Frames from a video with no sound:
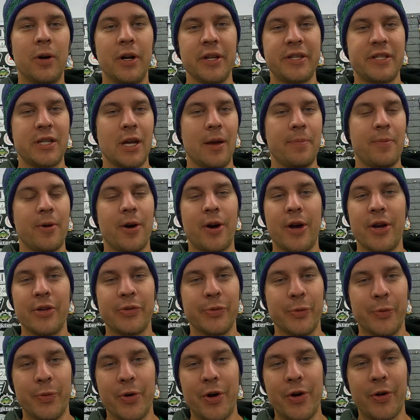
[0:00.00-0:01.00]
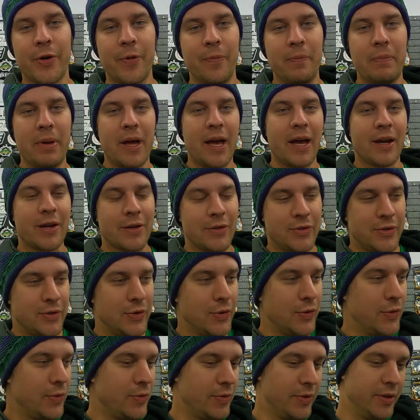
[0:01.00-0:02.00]
What's up, guys? Welcome back
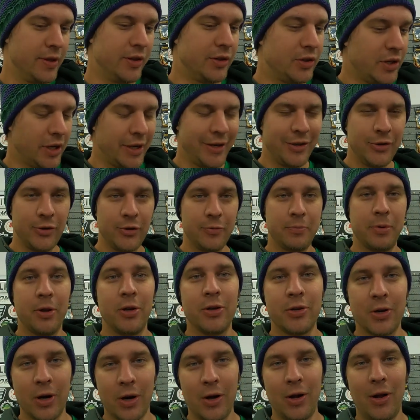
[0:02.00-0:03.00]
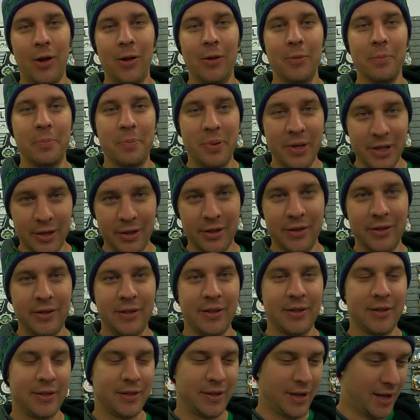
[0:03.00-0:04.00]
to the GU Patrol
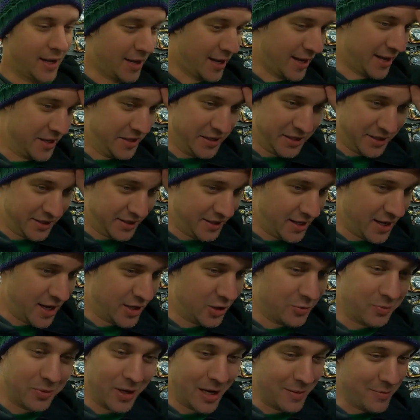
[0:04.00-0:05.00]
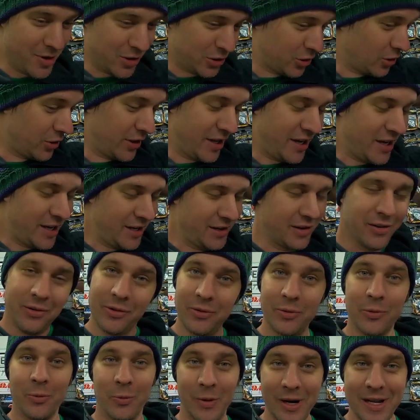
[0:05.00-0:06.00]
build. At this stage, pretty much the
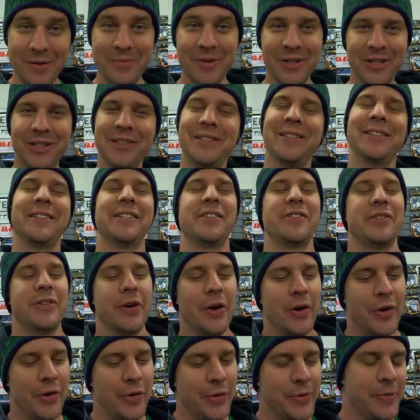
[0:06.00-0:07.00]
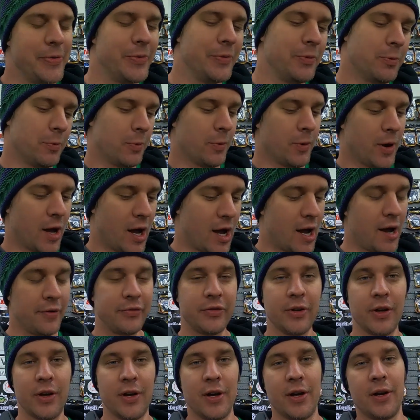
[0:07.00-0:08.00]
rebuild. So
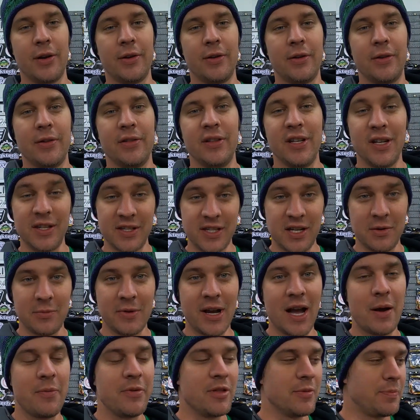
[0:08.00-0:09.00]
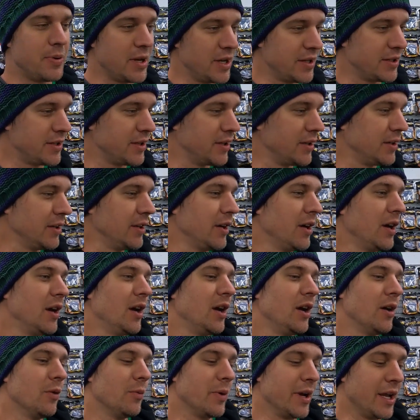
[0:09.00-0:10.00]
after the incident we had with the piston,
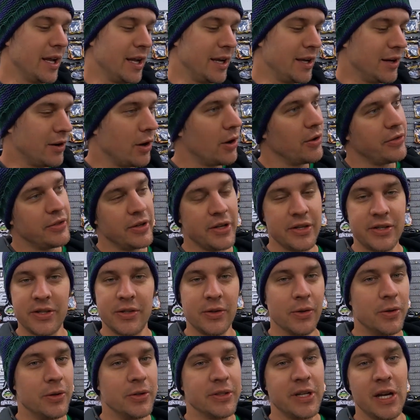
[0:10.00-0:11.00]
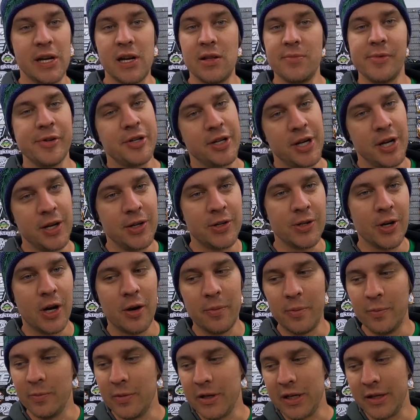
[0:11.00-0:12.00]
we got this all down to the machine
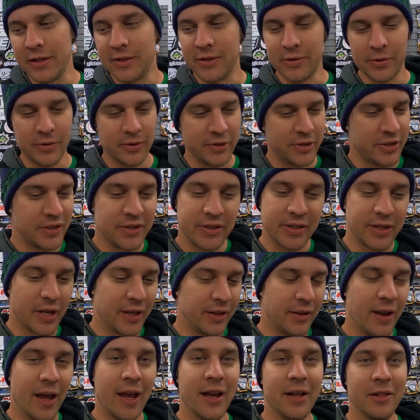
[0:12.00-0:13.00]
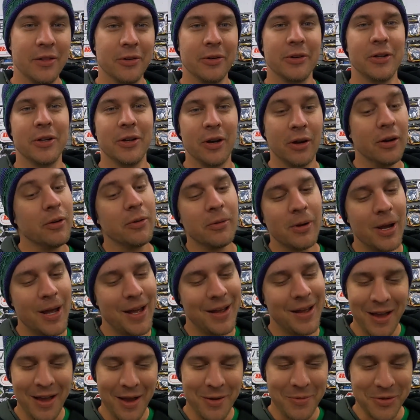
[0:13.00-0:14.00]
shop and we sort of said, hey, look, you know,
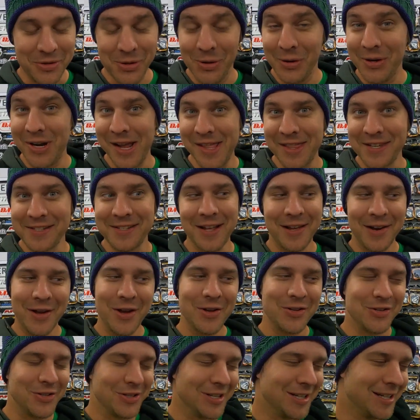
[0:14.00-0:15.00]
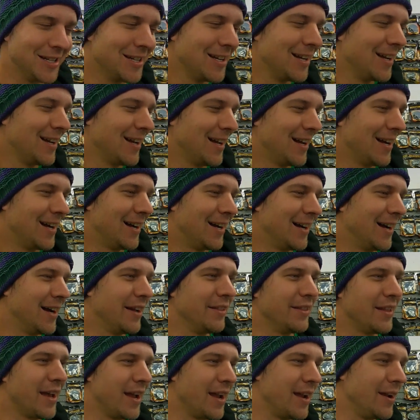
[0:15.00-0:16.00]
we sort of need this done urgently.
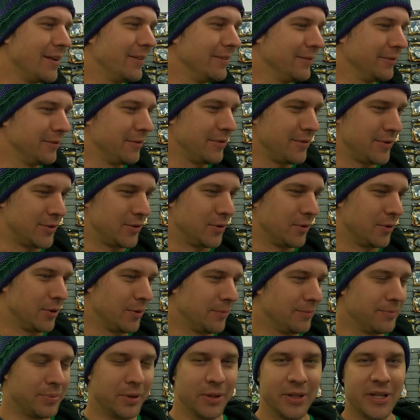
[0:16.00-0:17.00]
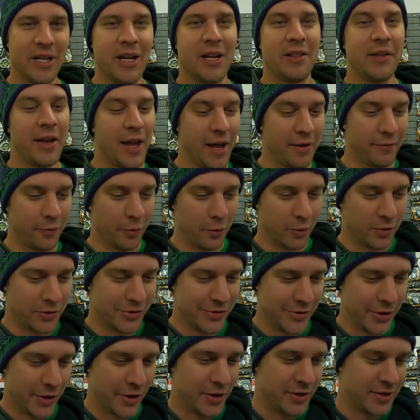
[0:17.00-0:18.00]
And they sort of pulled it out of the hat for
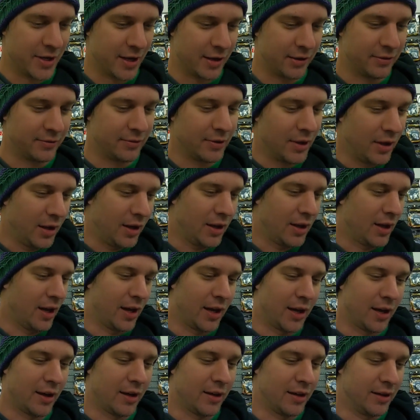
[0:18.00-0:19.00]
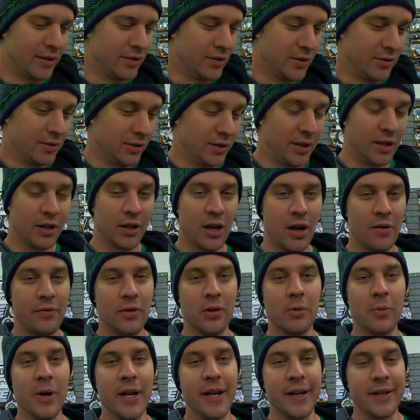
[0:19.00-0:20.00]
us and got it done in a little
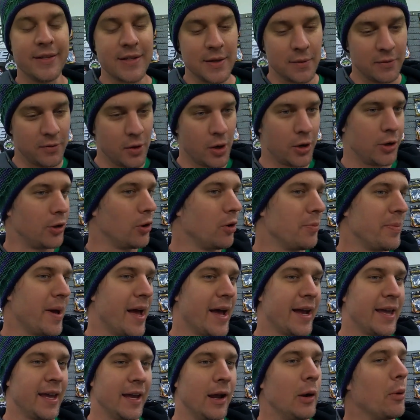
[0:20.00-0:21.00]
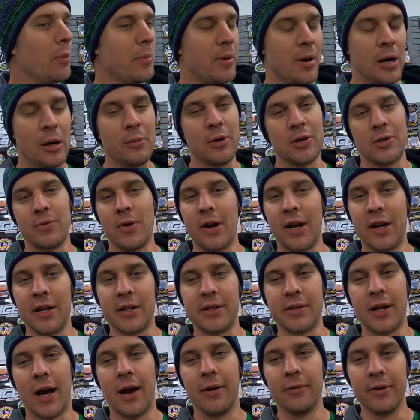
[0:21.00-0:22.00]
over a week. So we've got it all back here. We're pretty much ready
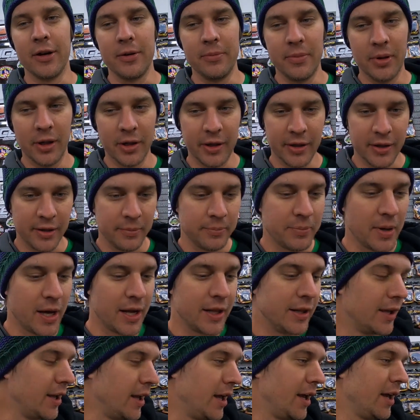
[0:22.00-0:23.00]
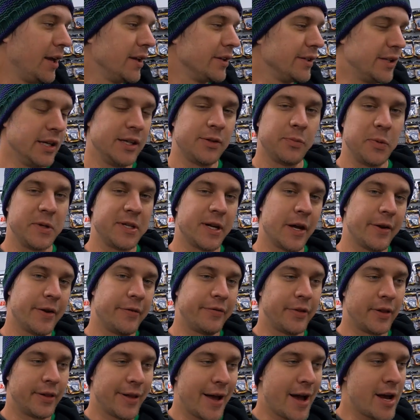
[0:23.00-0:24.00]
to start rebuilding. But since we signed
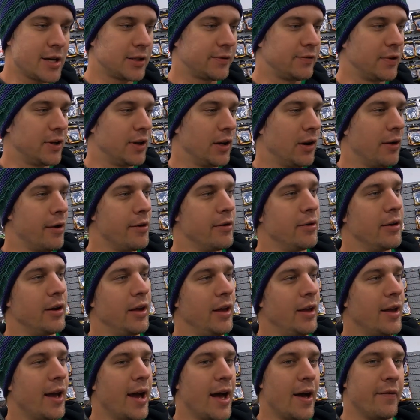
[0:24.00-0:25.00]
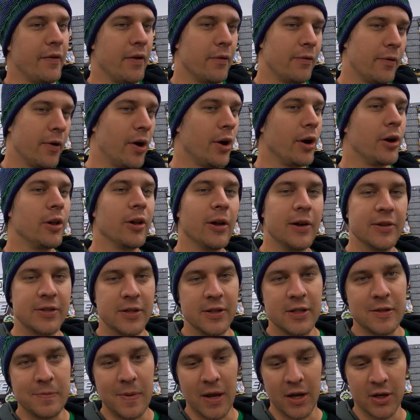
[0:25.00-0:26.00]
off the last video, having a very
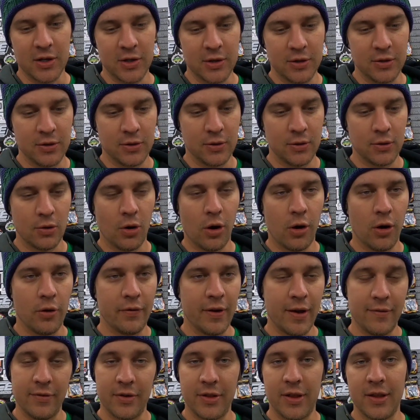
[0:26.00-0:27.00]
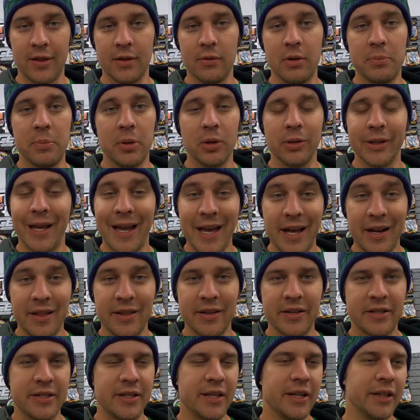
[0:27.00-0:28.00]
close inspection of everything that we pulled out
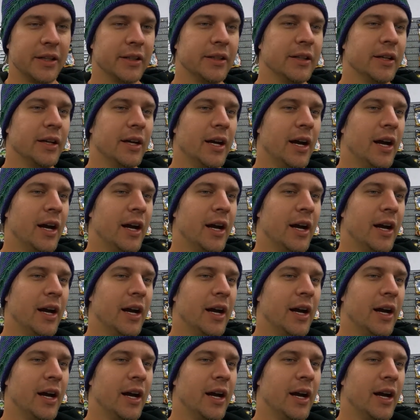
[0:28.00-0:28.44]
of this thing,